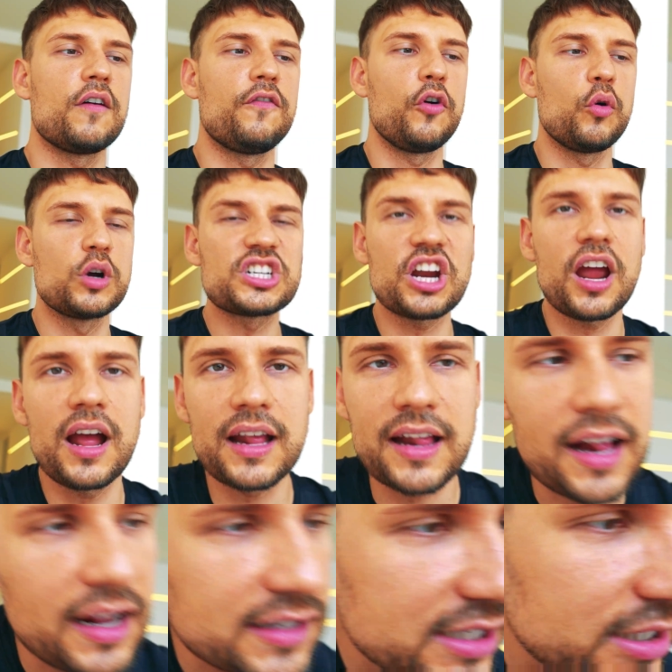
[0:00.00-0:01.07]
for watching. I
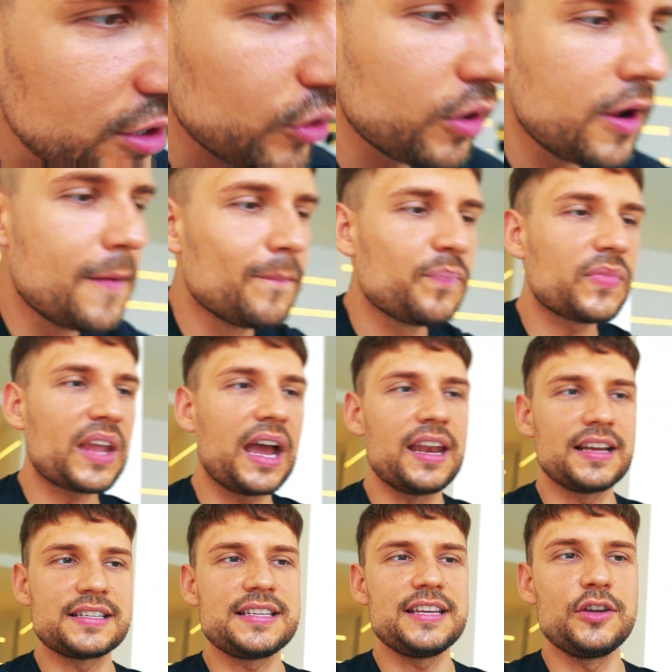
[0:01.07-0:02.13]
kiss you and I
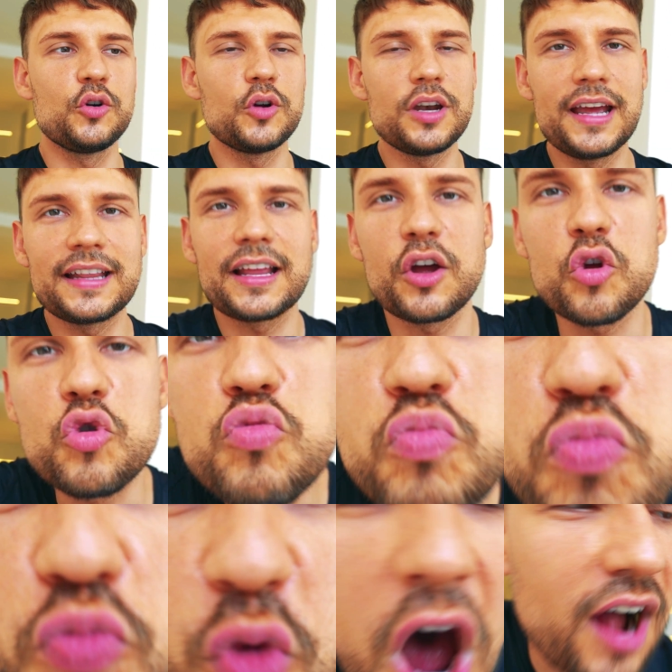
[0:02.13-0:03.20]
see you later.
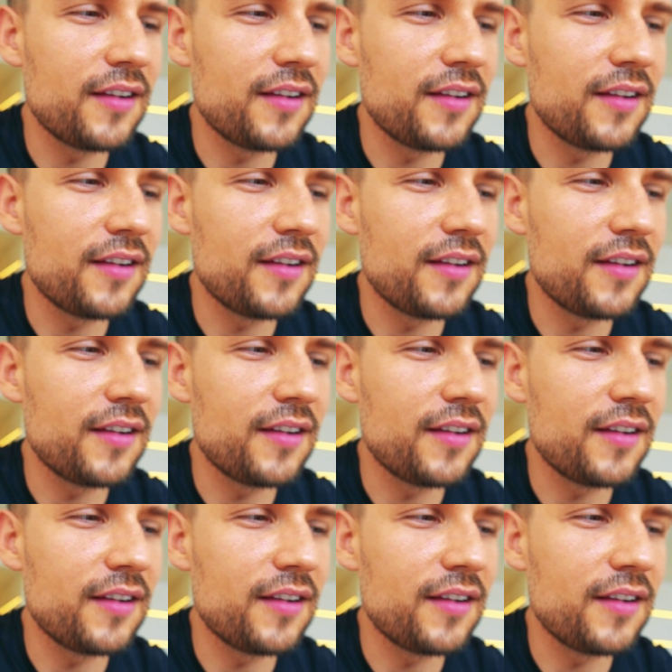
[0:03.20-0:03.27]
Mwah.